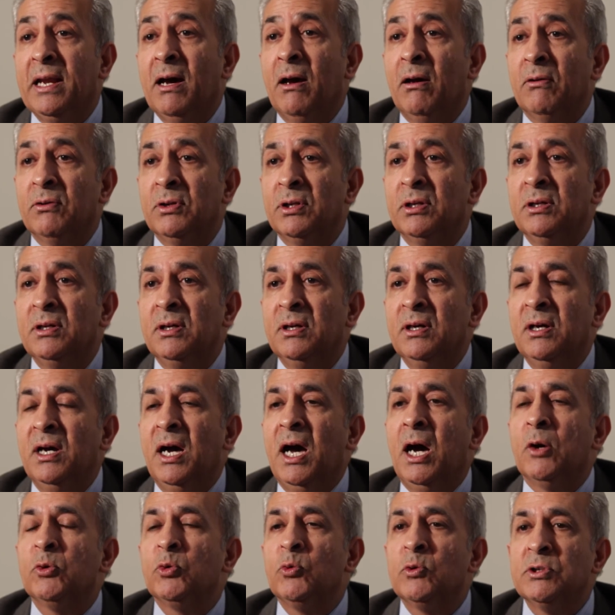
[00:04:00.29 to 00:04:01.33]
out
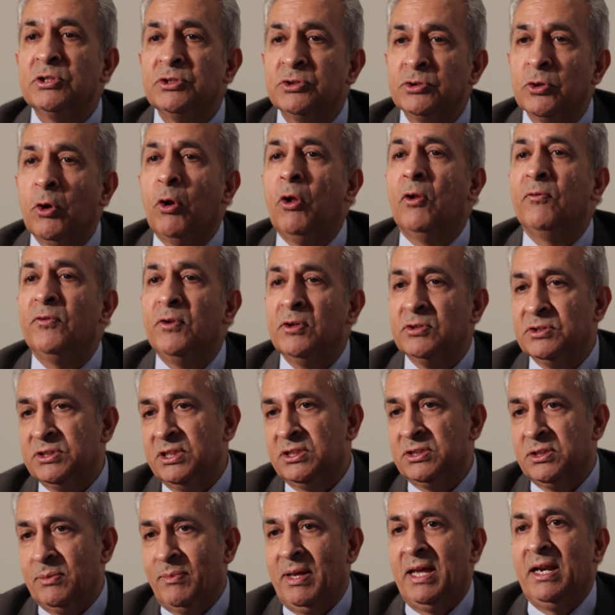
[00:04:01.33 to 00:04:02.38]
how to resolve the
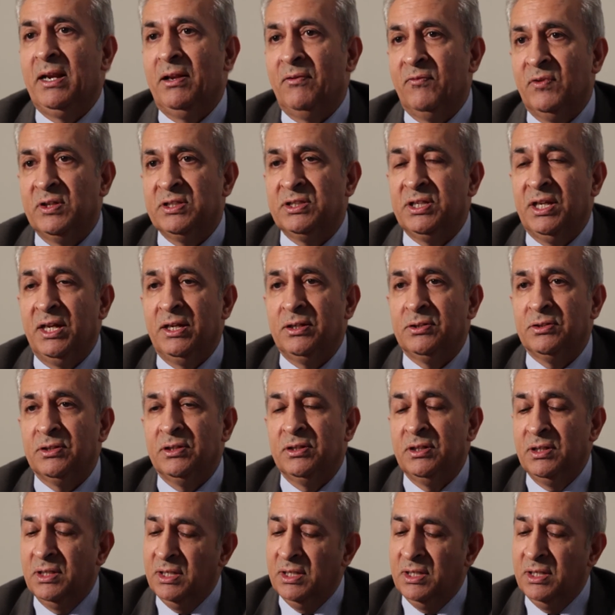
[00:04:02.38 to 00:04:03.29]
systematic investigation.